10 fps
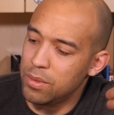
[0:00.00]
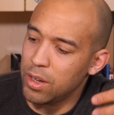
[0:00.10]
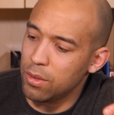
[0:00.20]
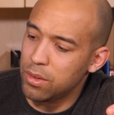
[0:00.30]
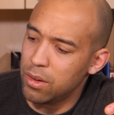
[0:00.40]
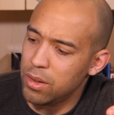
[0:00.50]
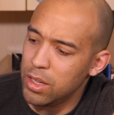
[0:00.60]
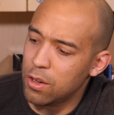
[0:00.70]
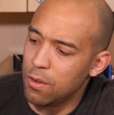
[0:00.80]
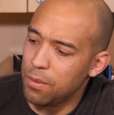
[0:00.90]
Delta
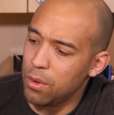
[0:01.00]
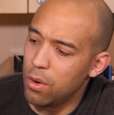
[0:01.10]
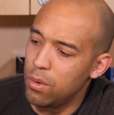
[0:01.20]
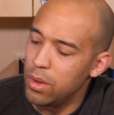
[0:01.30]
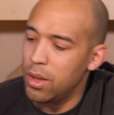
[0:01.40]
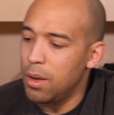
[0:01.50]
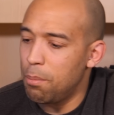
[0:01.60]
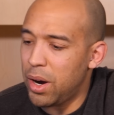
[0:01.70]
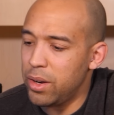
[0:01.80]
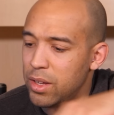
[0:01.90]
EcoFlow,
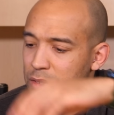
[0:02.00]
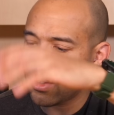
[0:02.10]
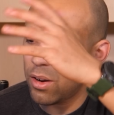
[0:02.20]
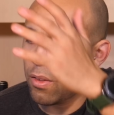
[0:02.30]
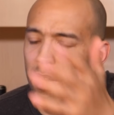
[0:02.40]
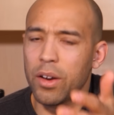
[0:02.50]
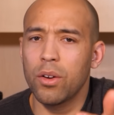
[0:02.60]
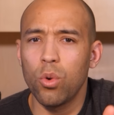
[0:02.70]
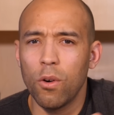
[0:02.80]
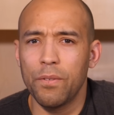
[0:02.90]
but it's got a lot
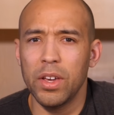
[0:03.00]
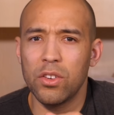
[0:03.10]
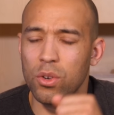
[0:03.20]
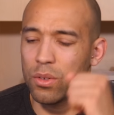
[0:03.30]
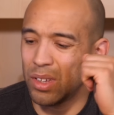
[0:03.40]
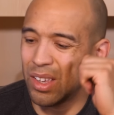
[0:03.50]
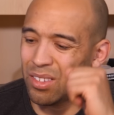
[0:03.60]
of cool features.